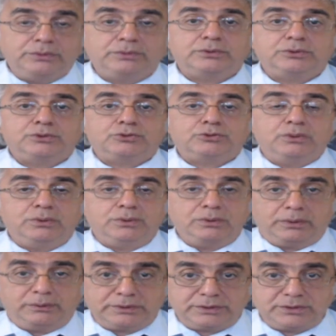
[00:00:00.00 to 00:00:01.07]
control
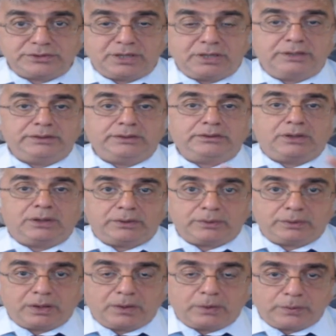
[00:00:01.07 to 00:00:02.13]
our desire,
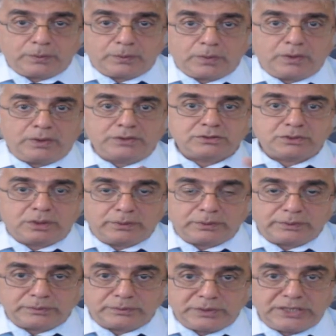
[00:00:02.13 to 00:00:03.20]
our want,
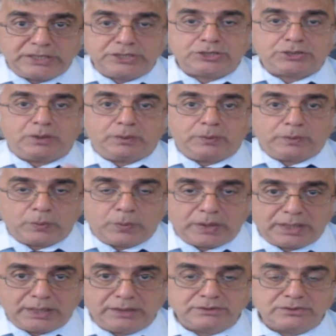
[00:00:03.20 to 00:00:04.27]
our wish, our
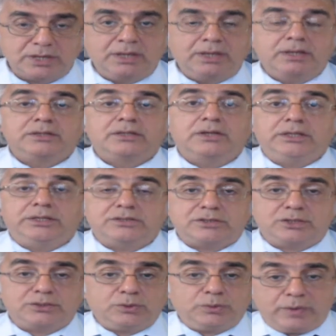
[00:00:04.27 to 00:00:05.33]
wills, in
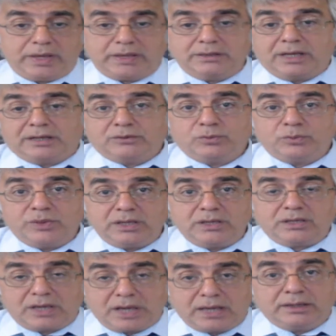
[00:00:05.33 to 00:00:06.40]
such a way that we
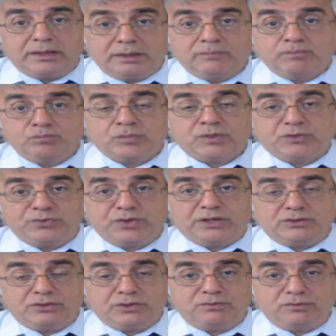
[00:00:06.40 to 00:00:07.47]
can
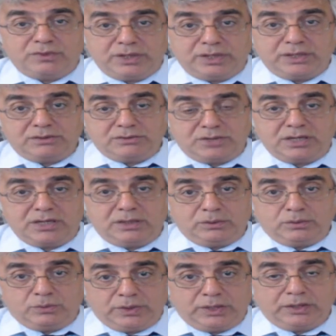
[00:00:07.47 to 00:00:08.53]
effectively deal
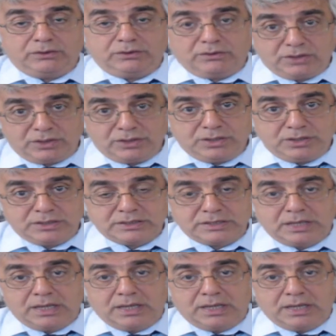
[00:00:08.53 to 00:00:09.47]
with this